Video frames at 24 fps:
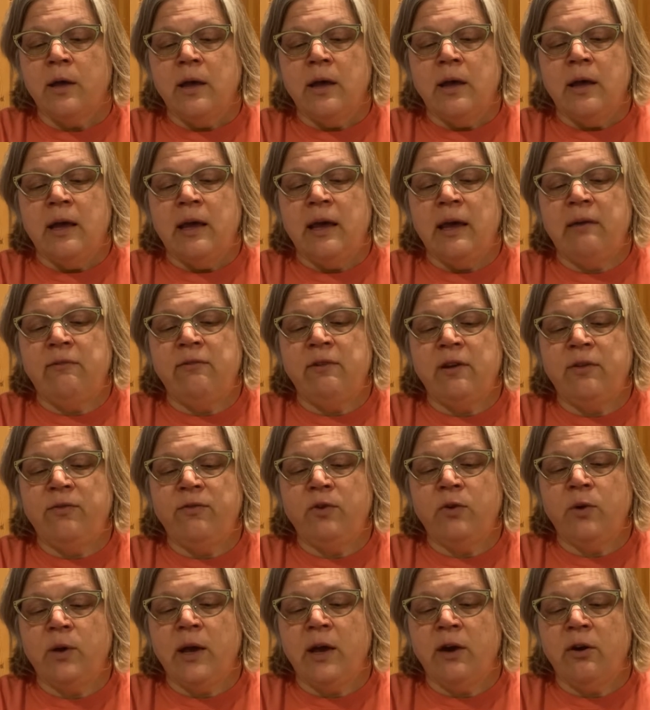Even if
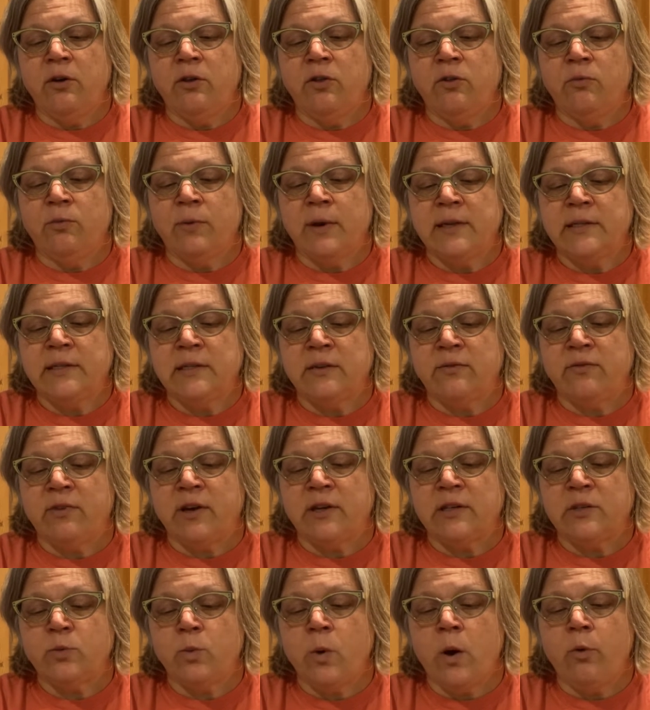you carry the rest of
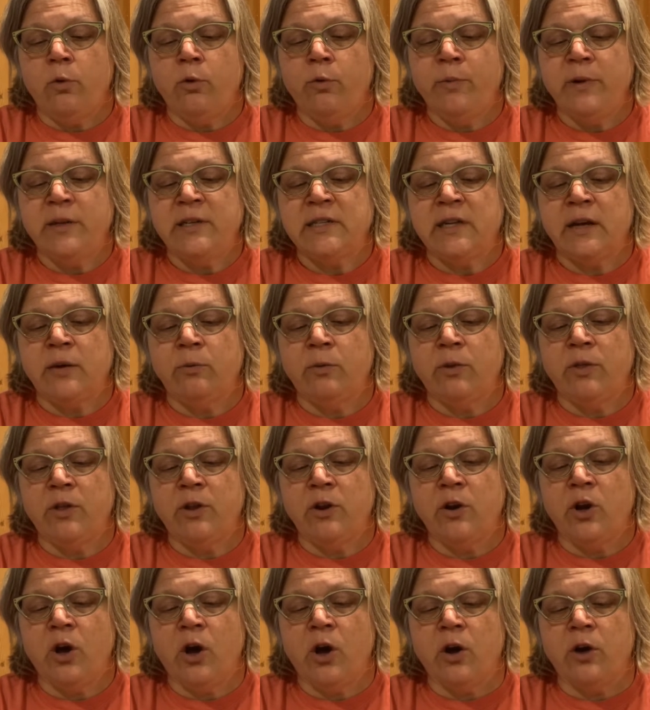us, what will be done with the
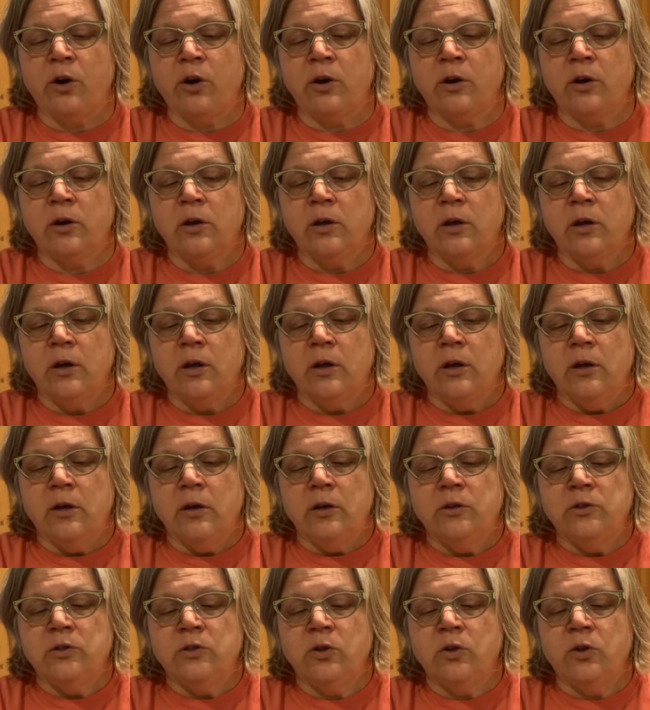gnar?
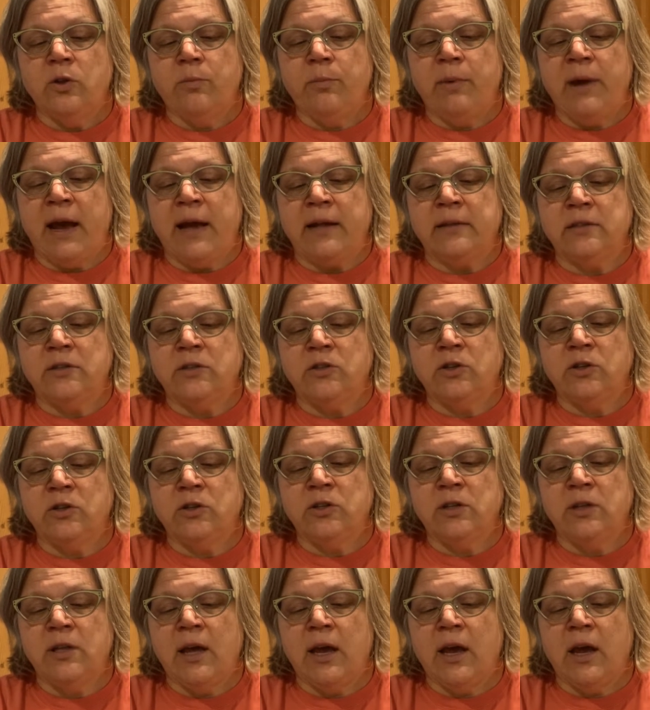So the bats took
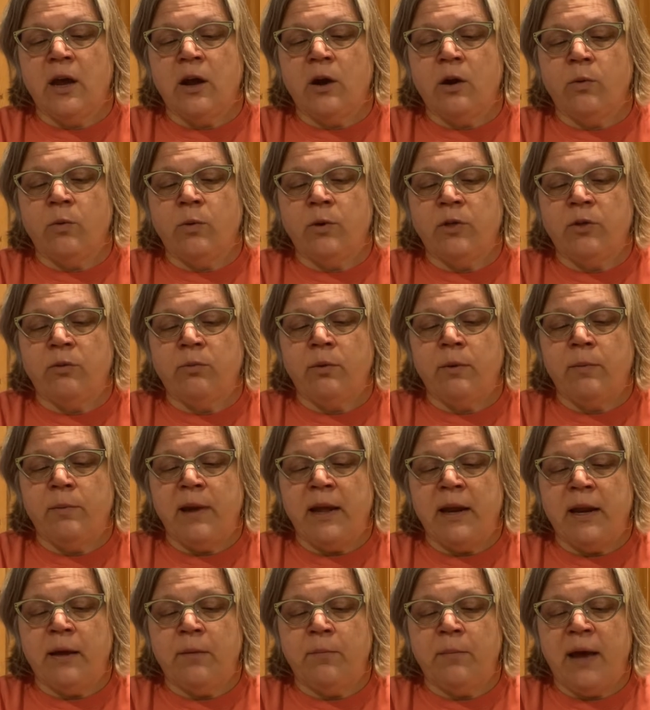to the air with the
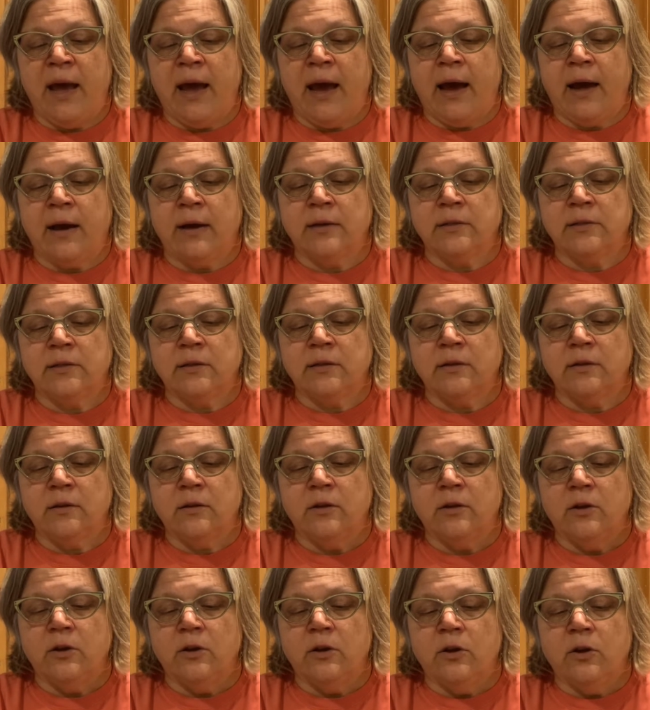remaining packs.
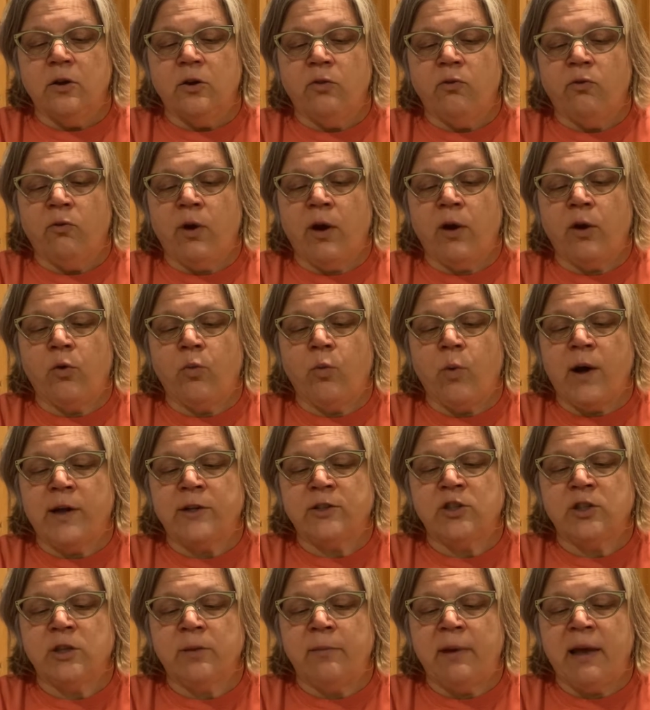Gregor
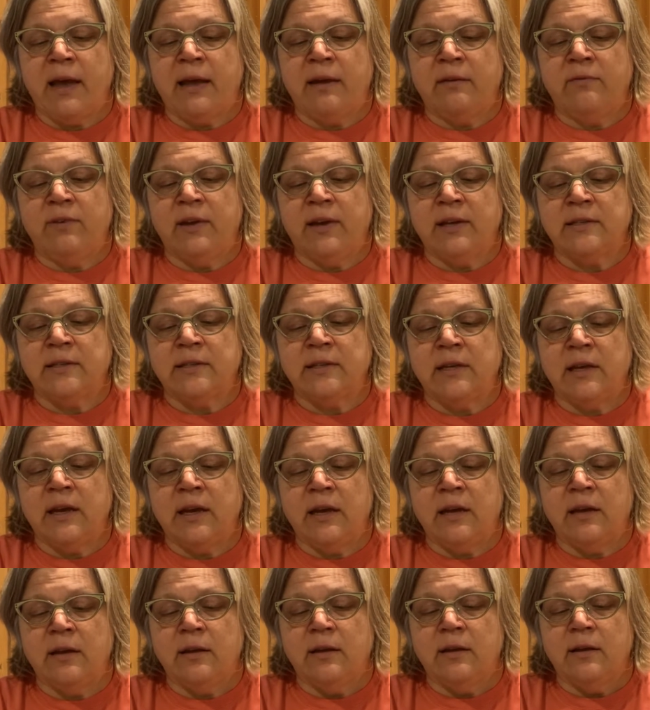watched them
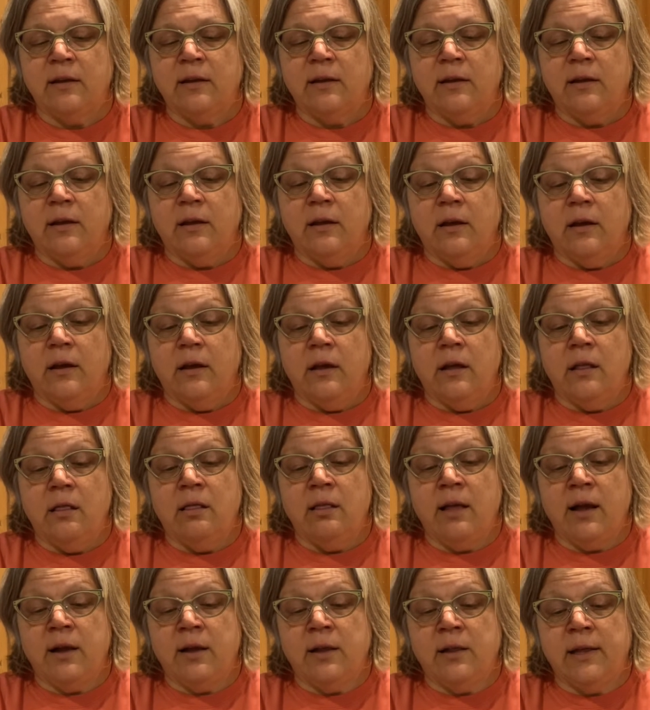enviously.
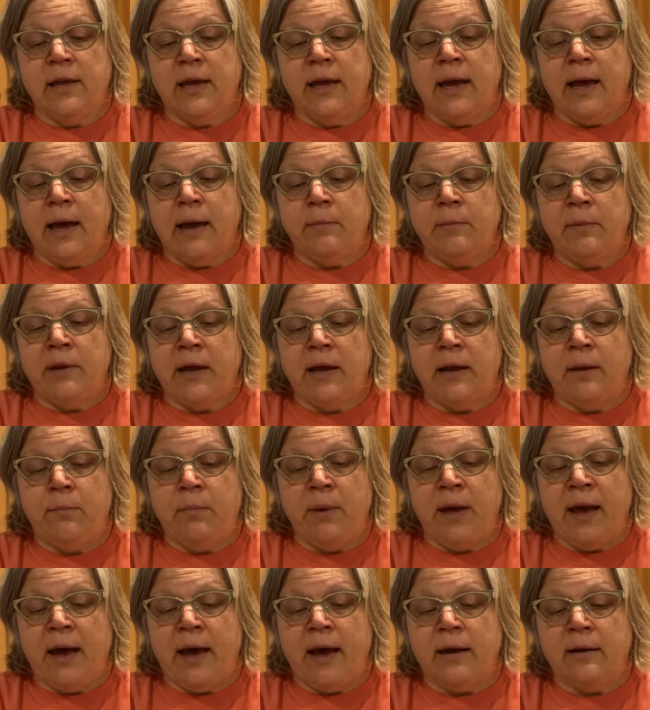Luckily, I'm not a
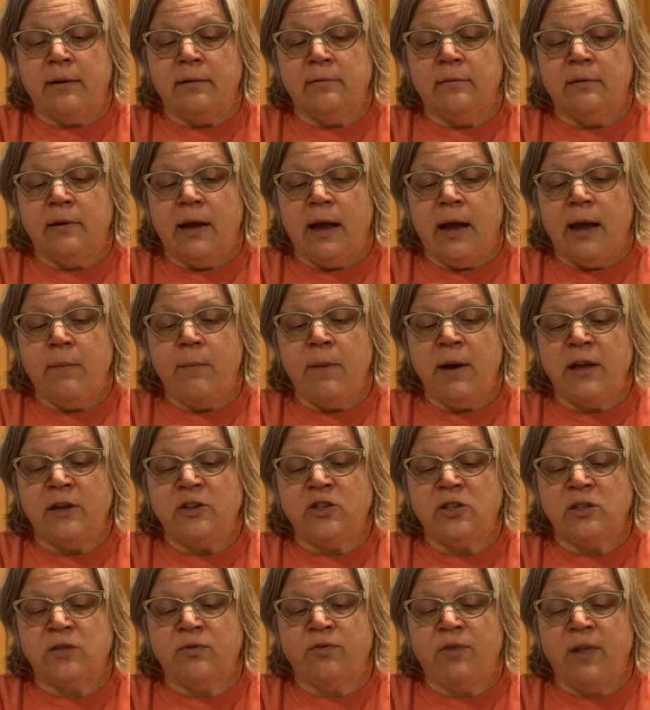bat. I might
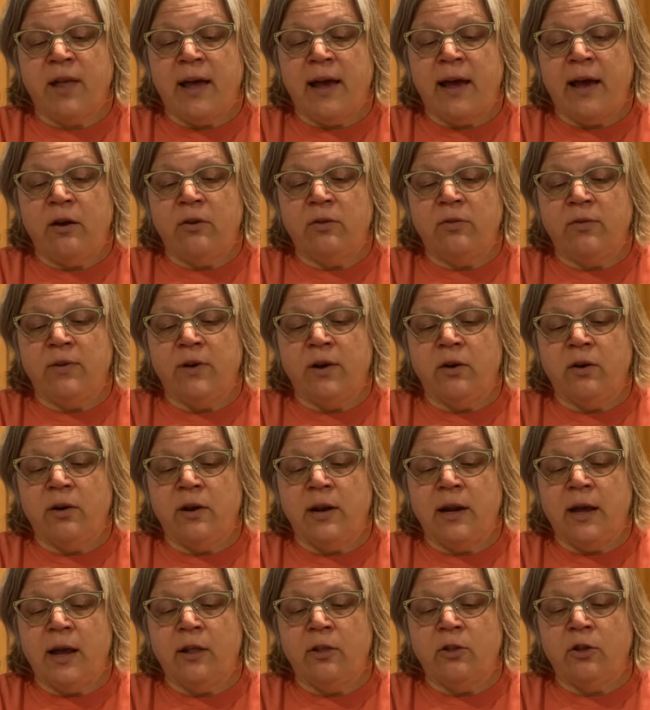just fly out of here
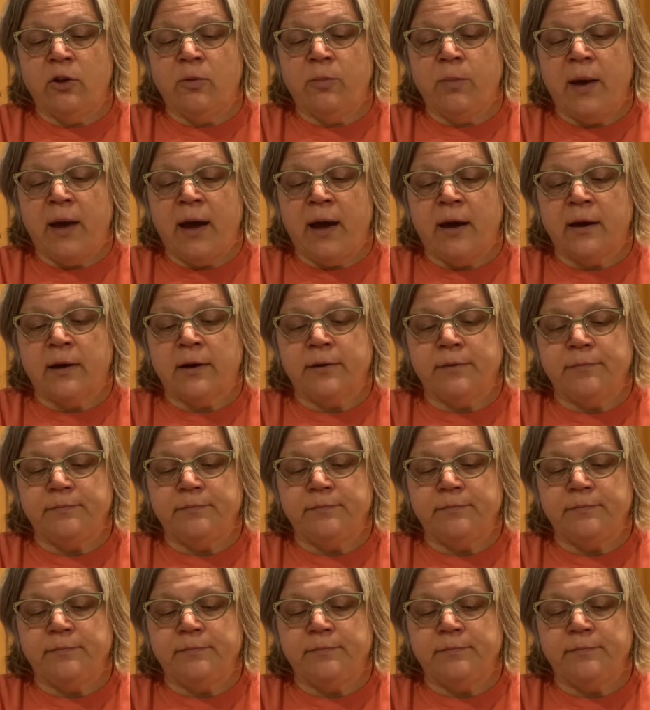and not look back.